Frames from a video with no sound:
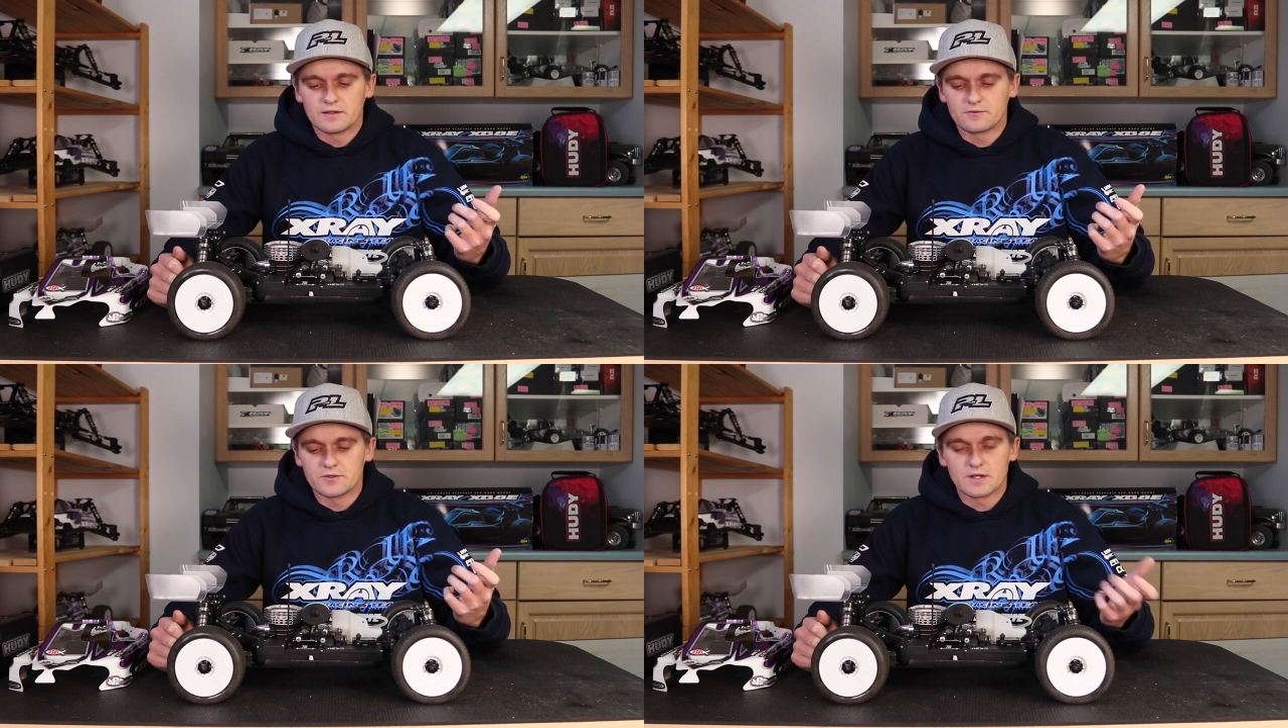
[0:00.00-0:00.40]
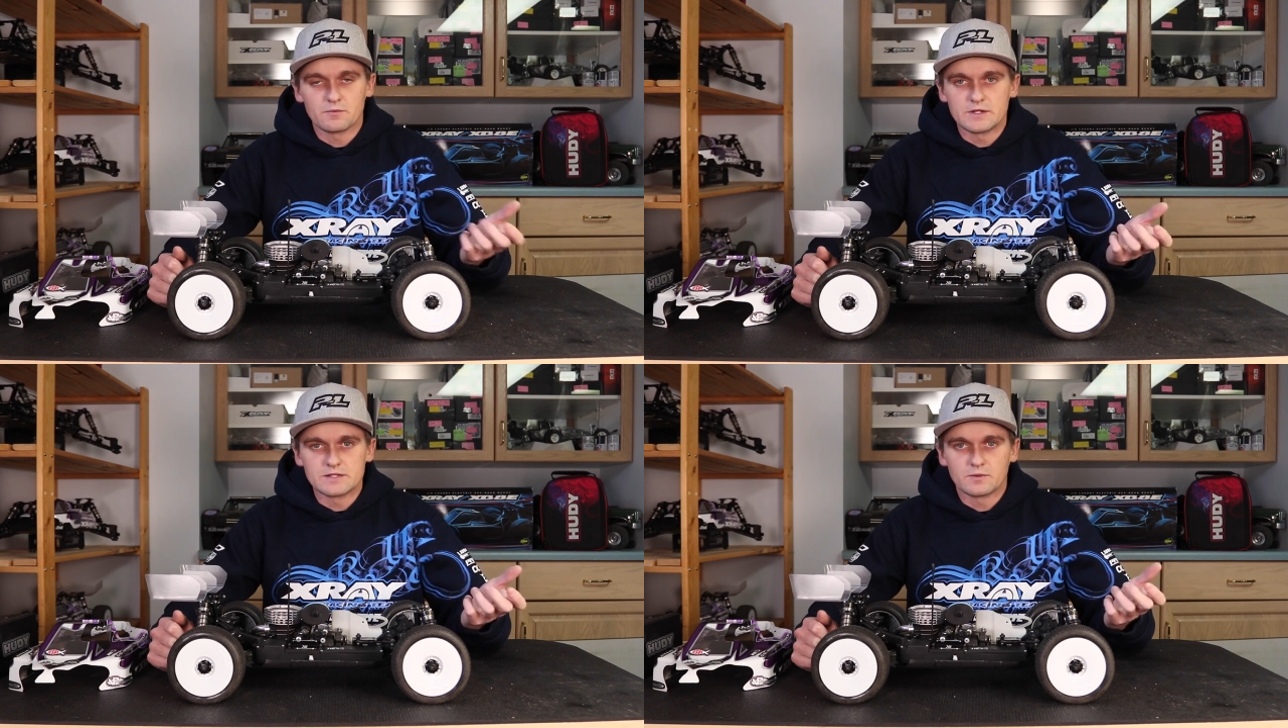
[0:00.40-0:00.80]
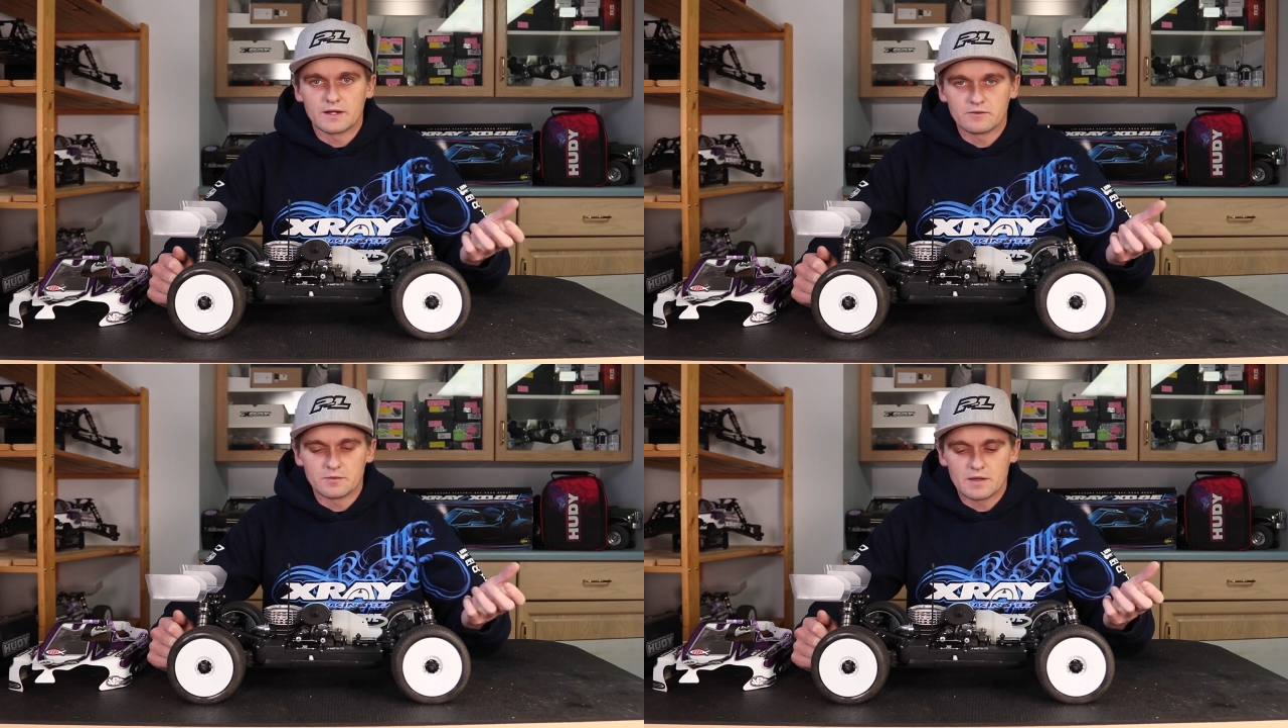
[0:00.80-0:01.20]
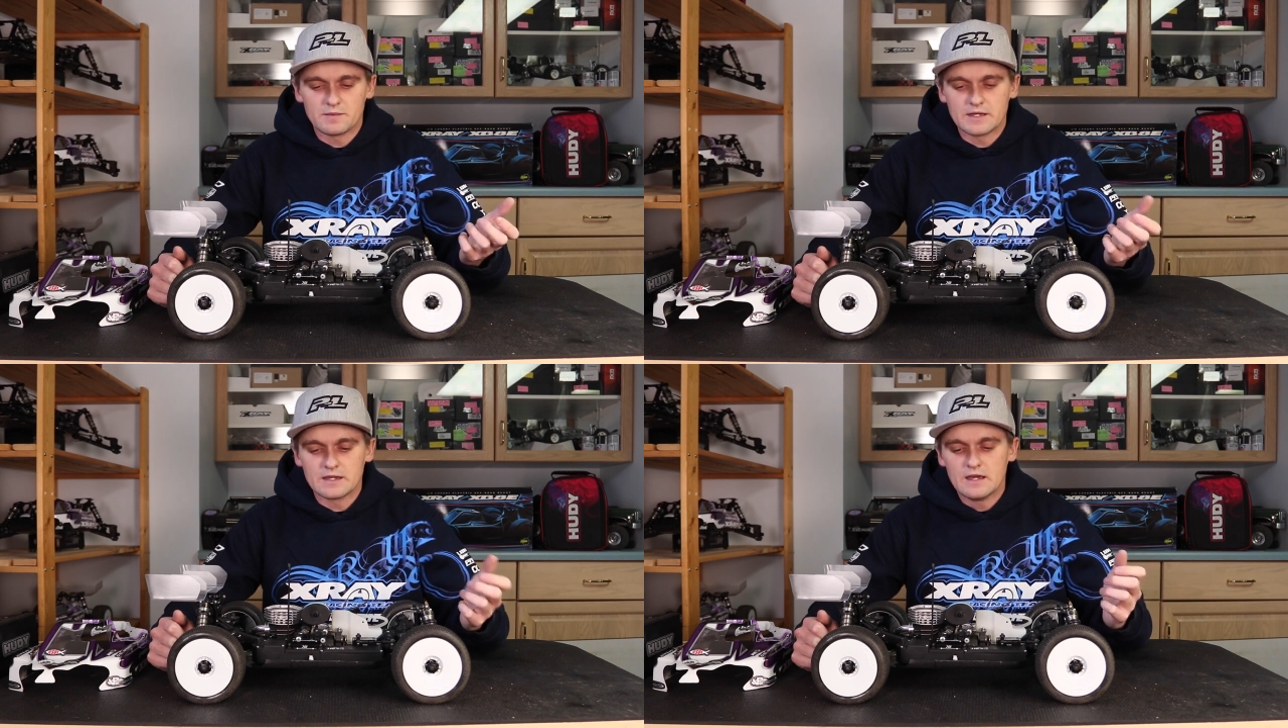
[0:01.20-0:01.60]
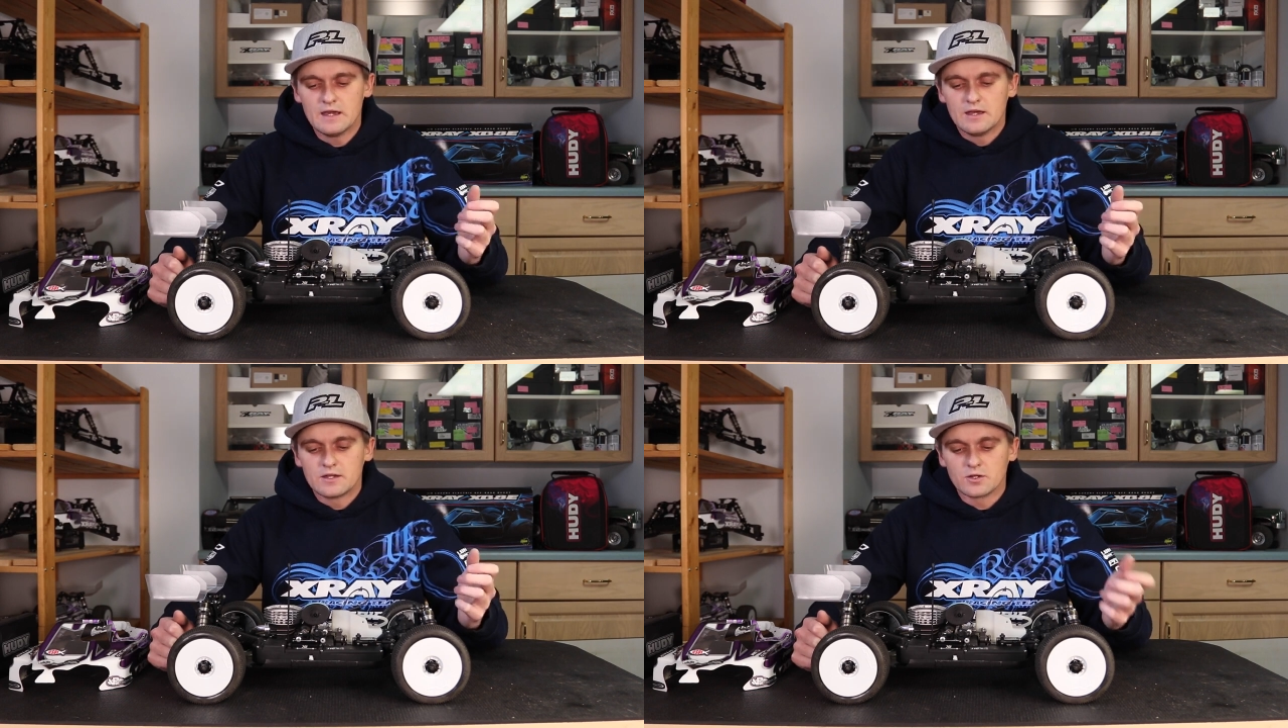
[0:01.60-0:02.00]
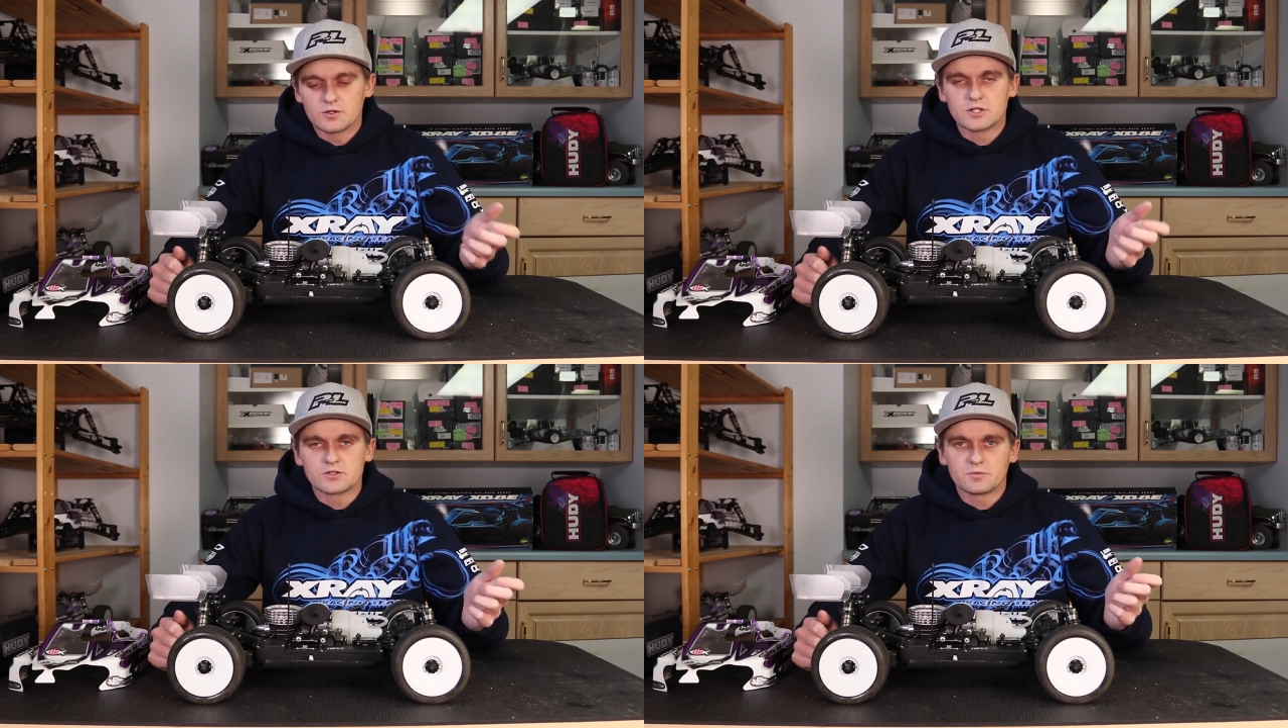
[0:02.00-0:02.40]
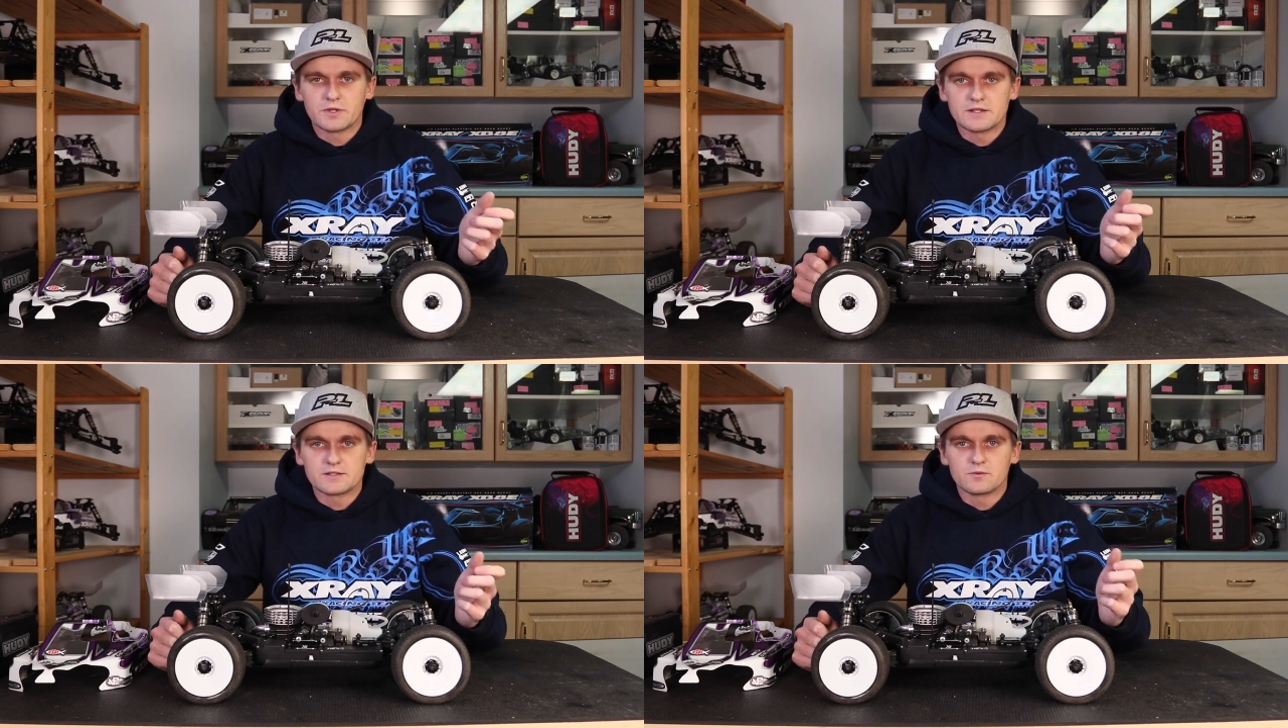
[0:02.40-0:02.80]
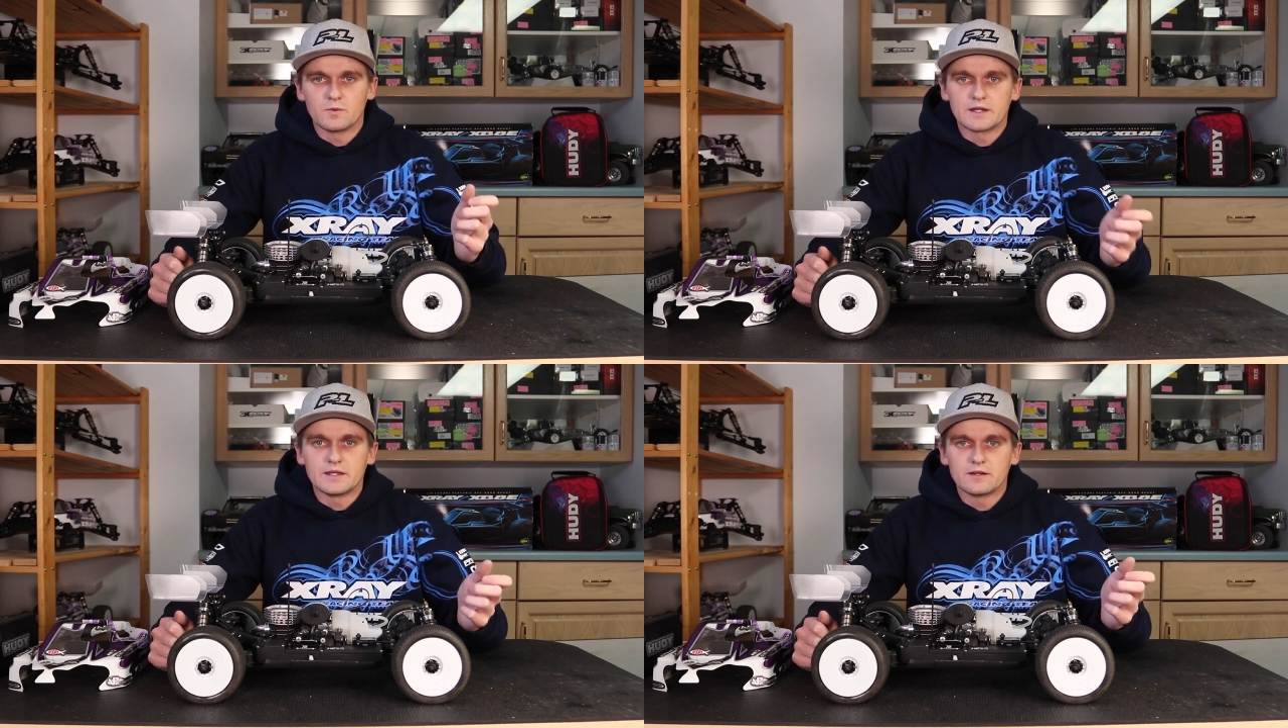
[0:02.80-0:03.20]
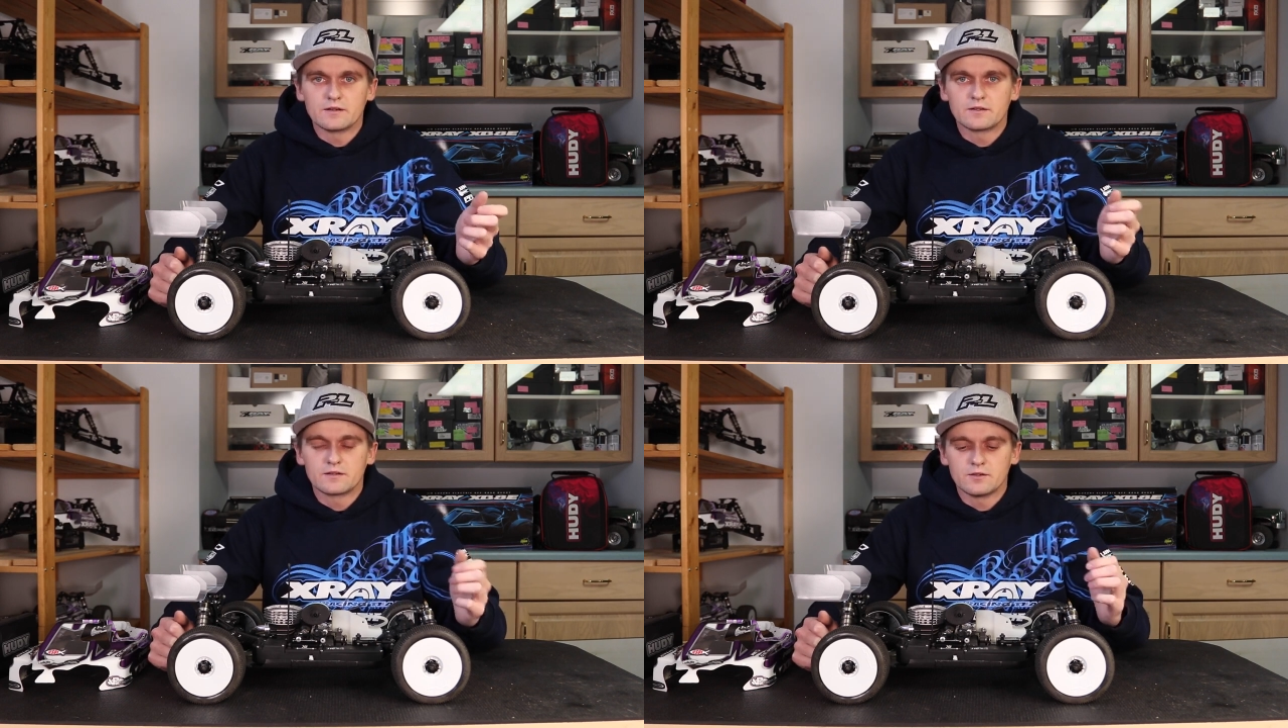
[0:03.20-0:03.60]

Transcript: for some reason, whatever it may be, don't just replace one gear.